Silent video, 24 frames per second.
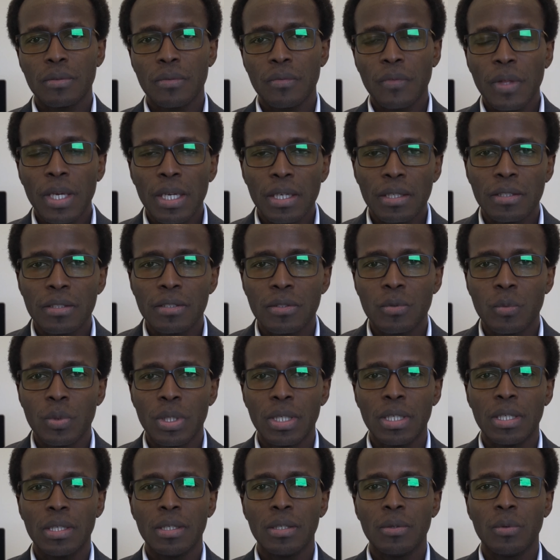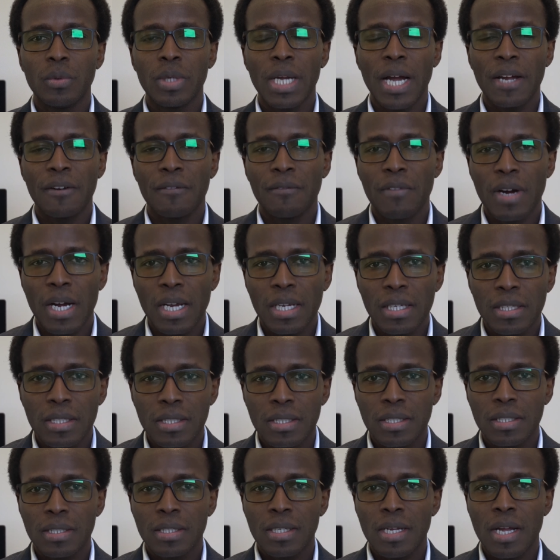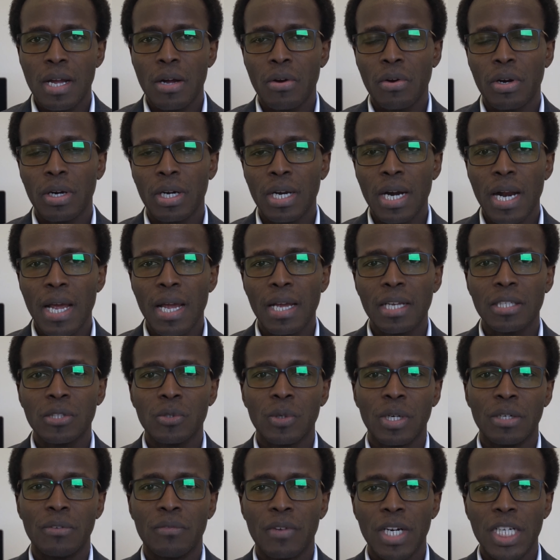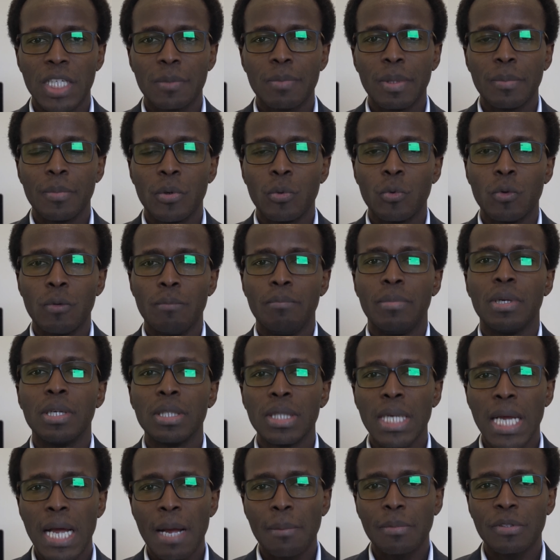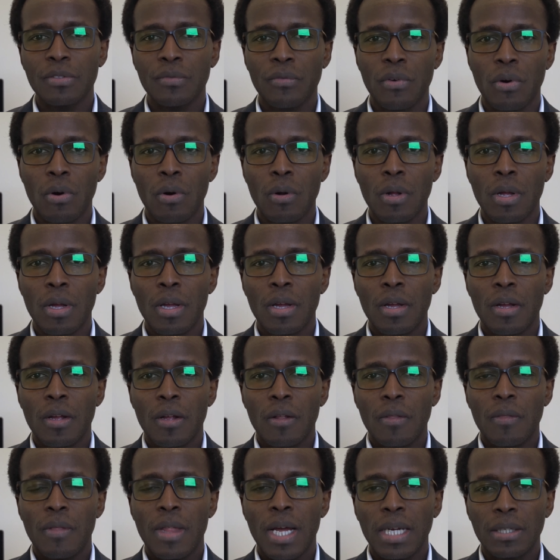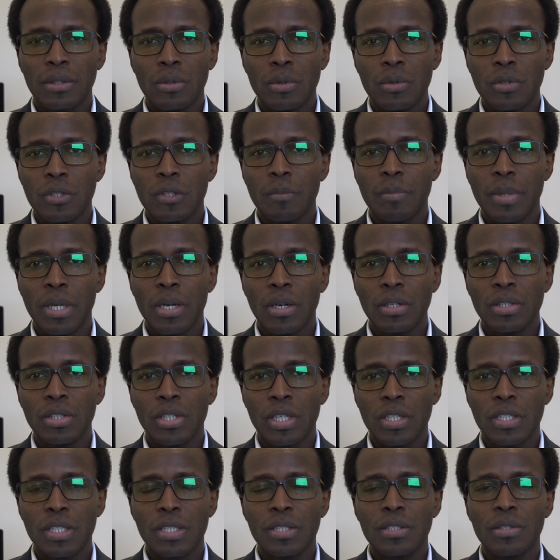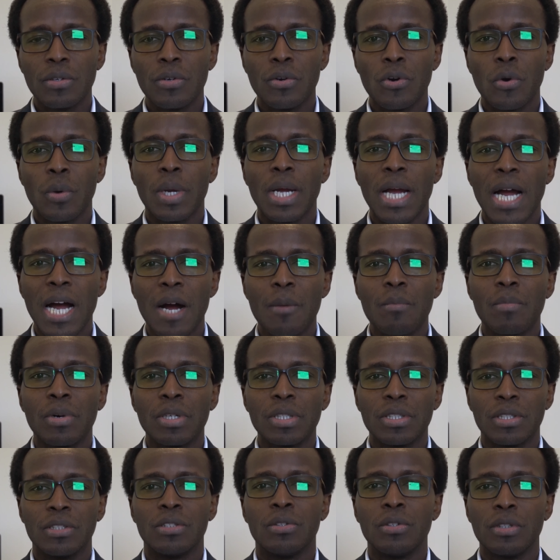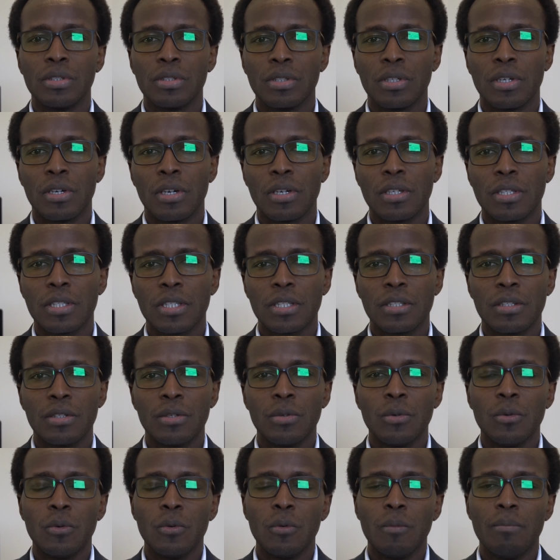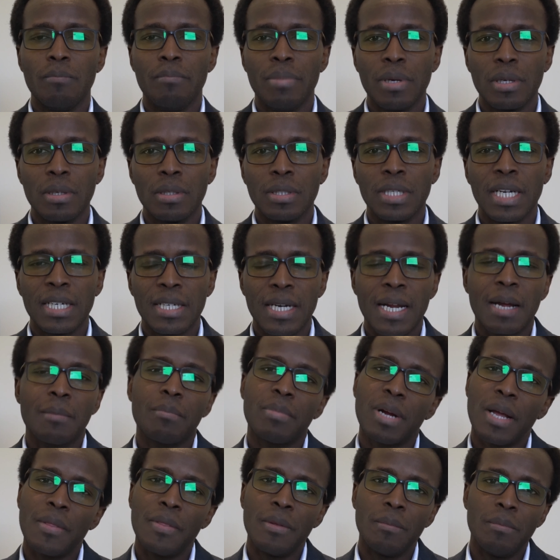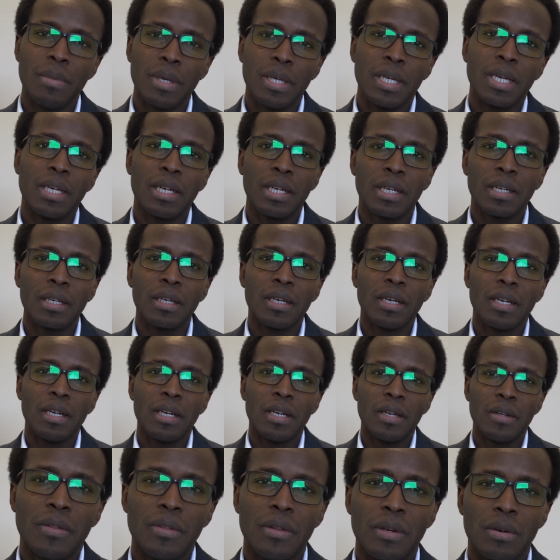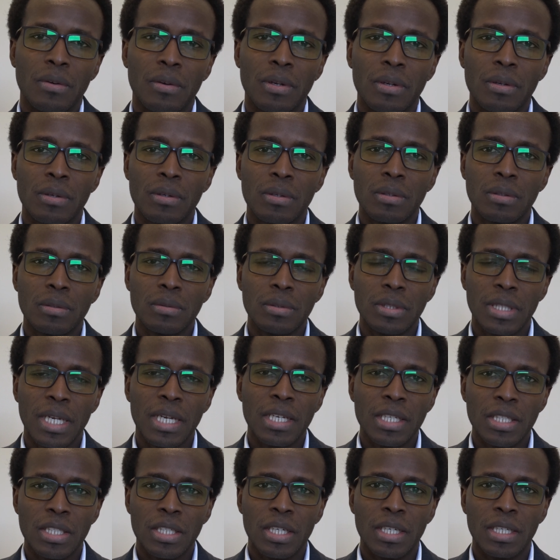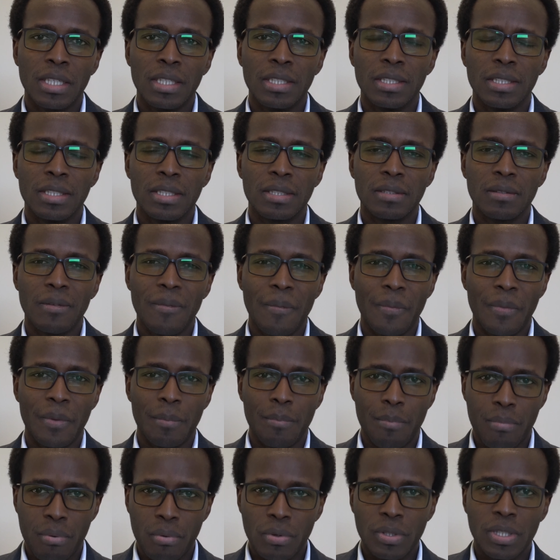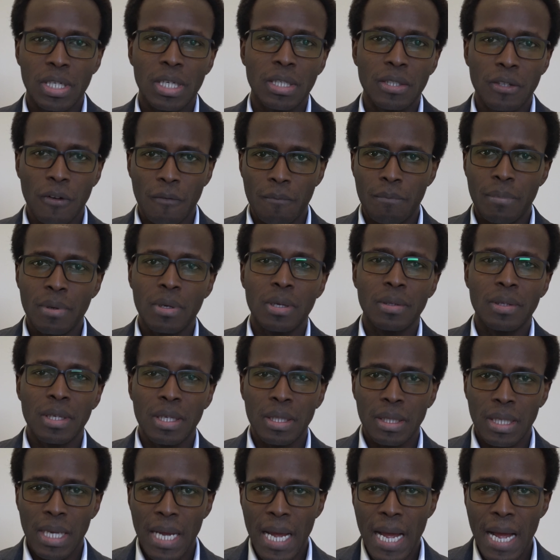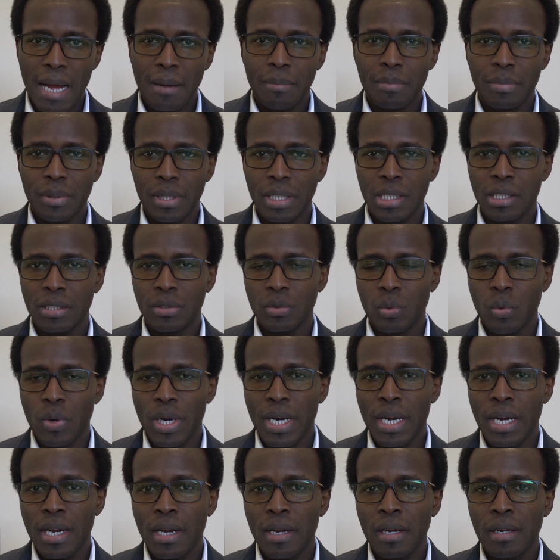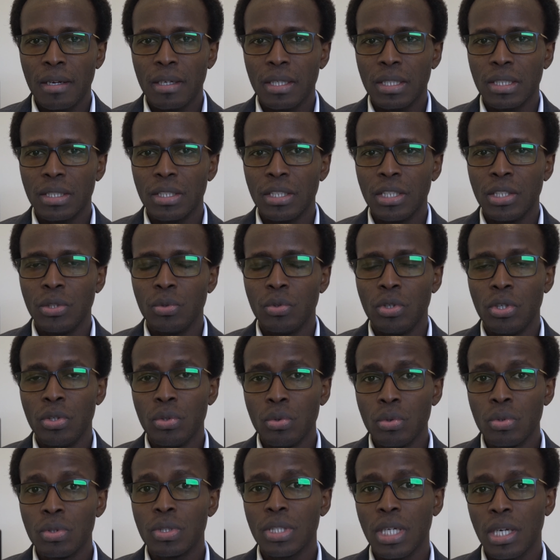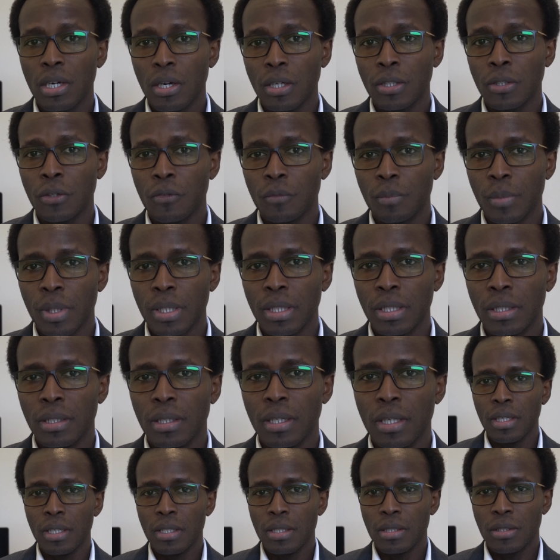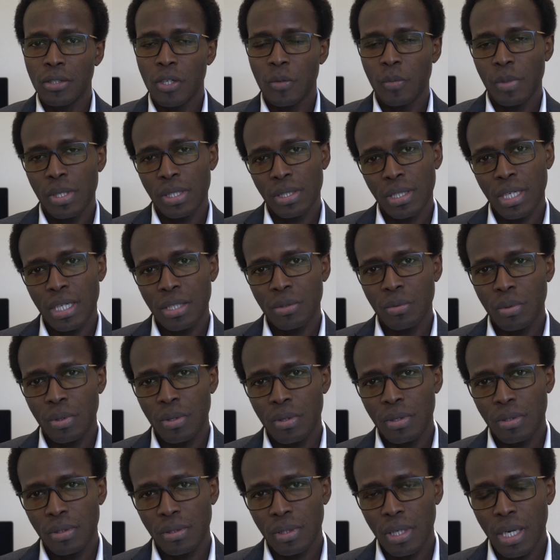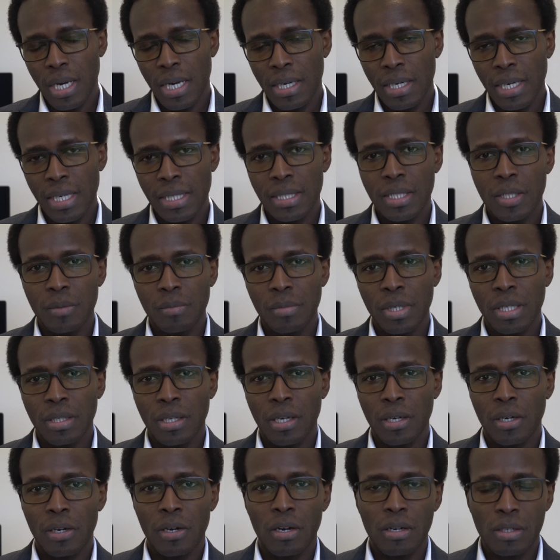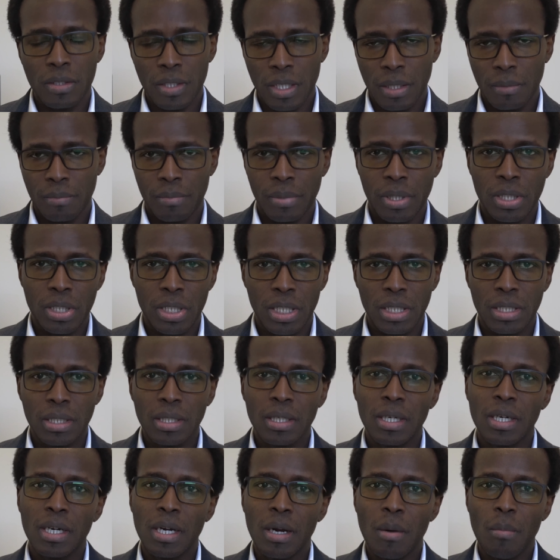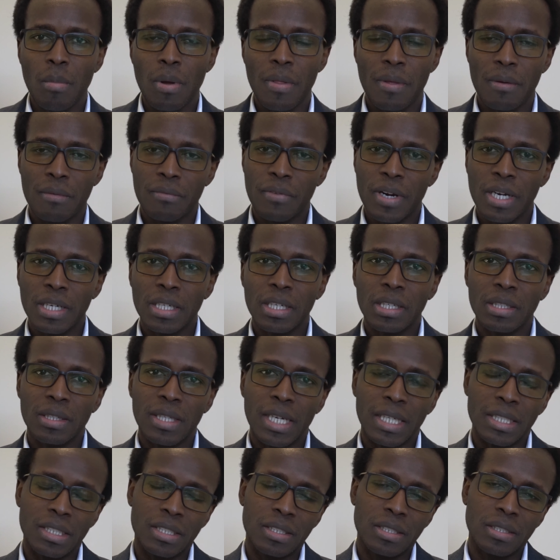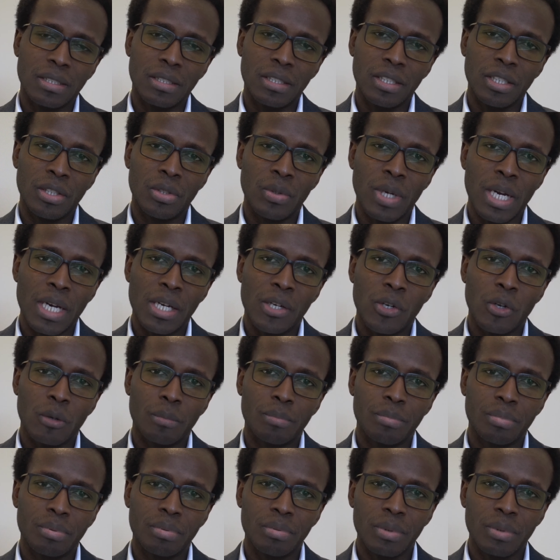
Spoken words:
things we advise our clients, we advise people who build apps for, that goes beyond just knowing how much it's going to cost to build an app at the beginning. The real danger is the process of building the app is where you lose a lot of money. So you may start with an estimate, a cost, a budget, but then find out that you end up,